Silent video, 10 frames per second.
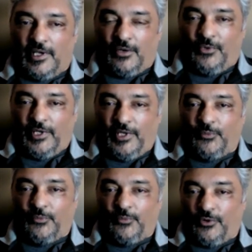We
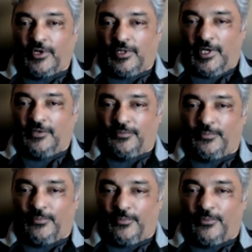import a lot of
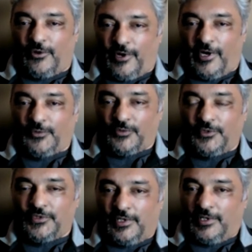programs. We
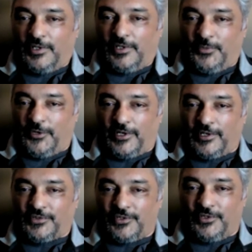see all the American
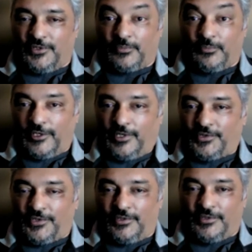shows, British
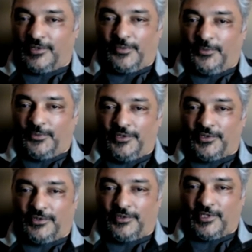shows, everybody's
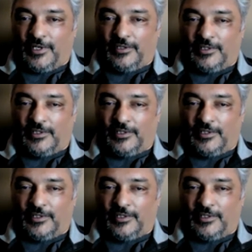shows now